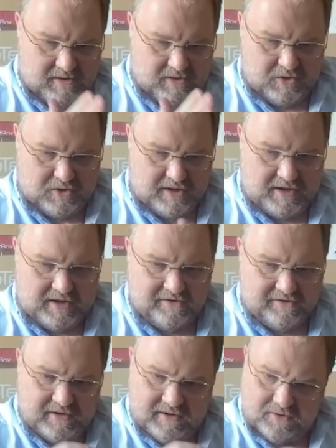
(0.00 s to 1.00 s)

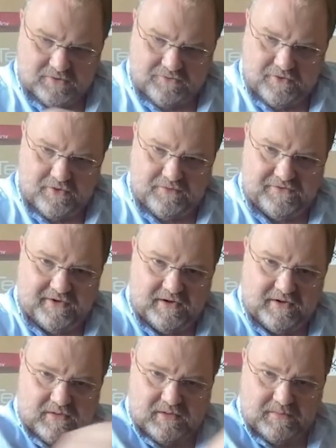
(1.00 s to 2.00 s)
these little grooves
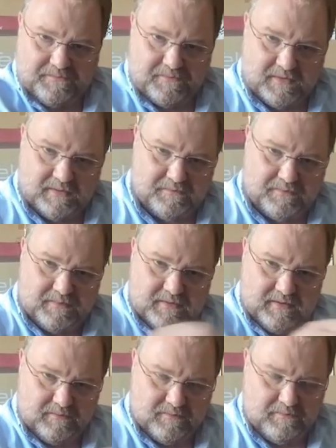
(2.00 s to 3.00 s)
in
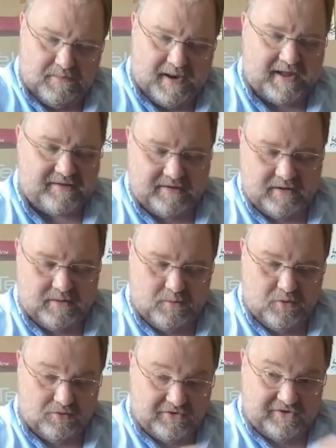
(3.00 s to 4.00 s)
the platter
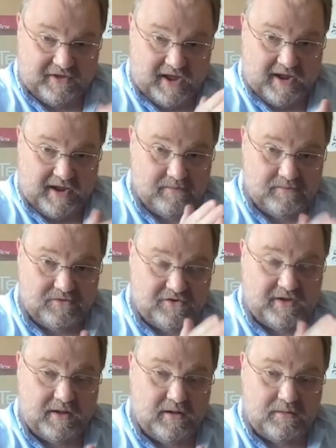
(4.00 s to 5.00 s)
will stay
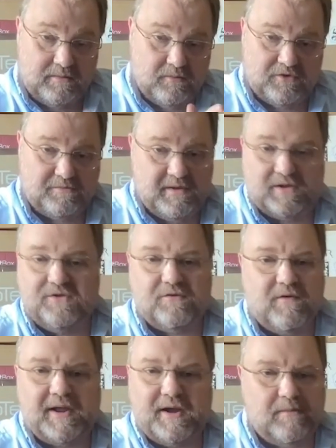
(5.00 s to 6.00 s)
still, which means you're
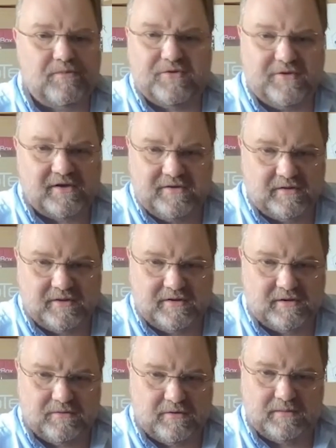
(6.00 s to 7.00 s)
running at precisely
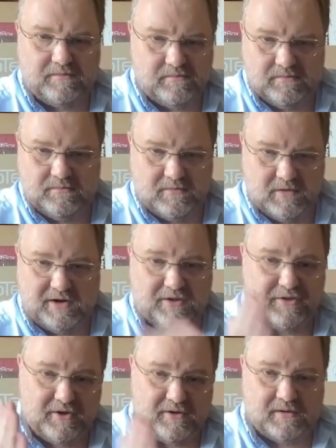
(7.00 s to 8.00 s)
33 and a
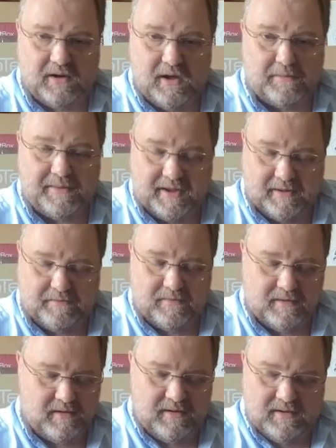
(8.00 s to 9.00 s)
third RPM.
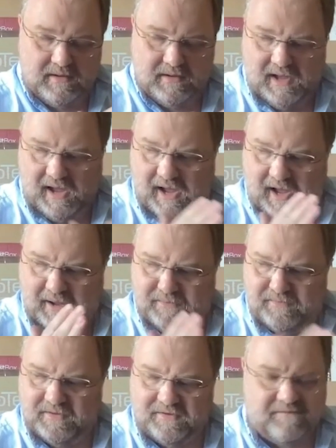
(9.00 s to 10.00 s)

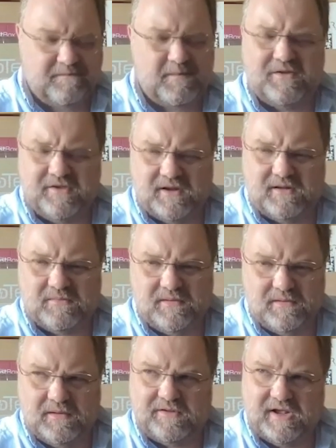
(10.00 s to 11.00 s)
So it's
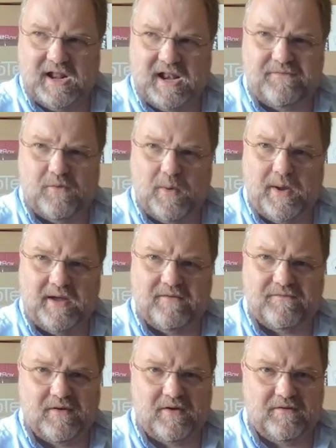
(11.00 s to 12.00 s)
a clever way of